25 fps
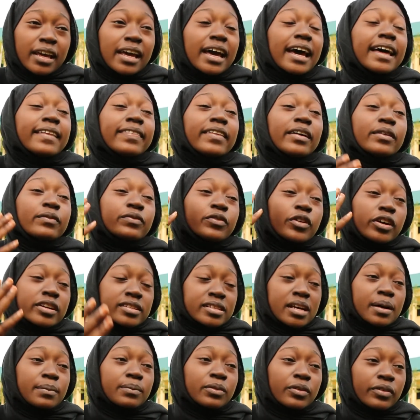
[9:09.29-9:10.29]
And then, for
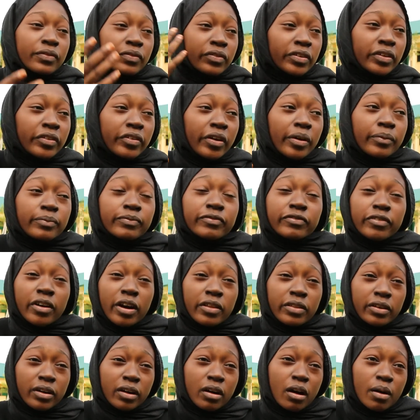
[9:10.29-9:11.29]
example, if the
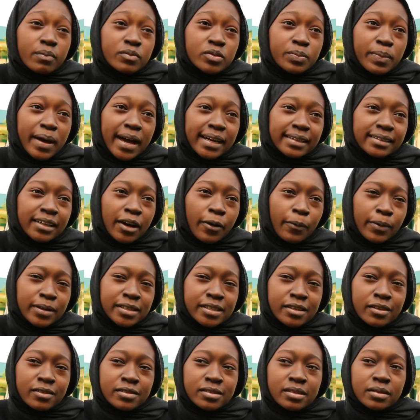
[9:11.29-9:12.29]
grandfather comes back now and
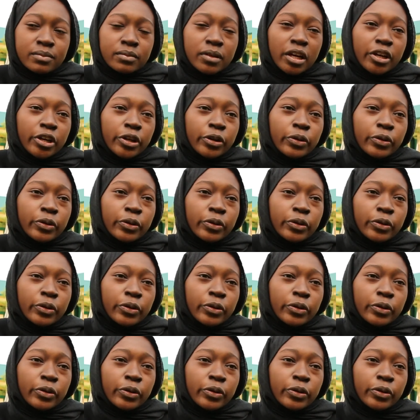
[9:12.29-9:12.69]
tells them that